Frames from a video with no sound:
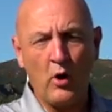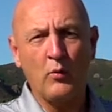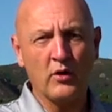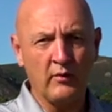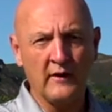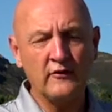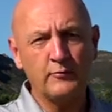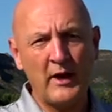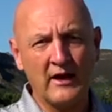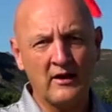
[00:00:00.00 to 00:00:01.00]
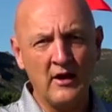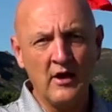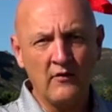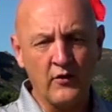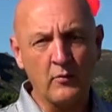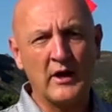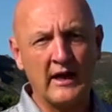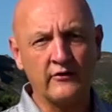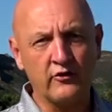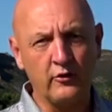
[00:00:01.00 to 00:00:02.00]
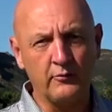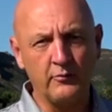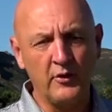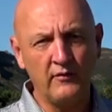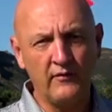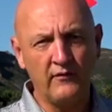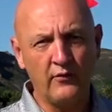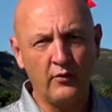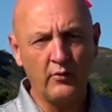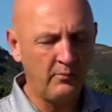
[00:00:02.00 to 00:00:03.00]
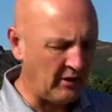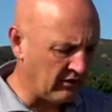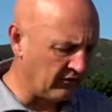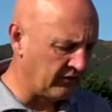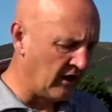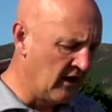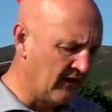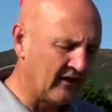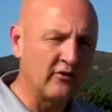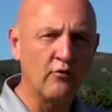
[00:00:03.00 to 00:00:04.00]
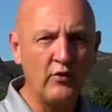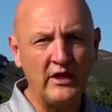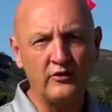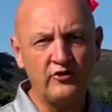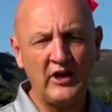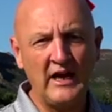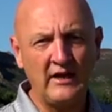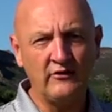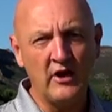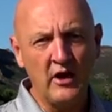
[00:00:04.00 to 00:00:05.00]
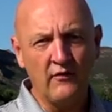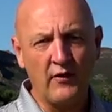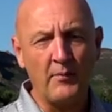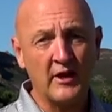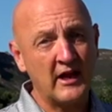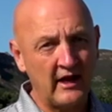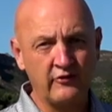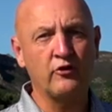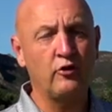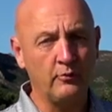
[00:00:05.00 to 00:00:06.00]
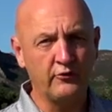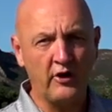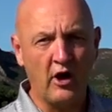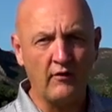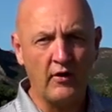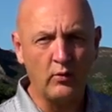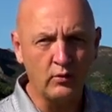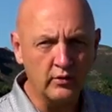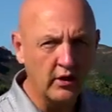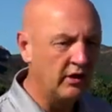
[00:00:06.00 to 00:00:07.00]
what we're going to expect from cast clubs moving forward because uh, that's a real change from the cast clubs of old.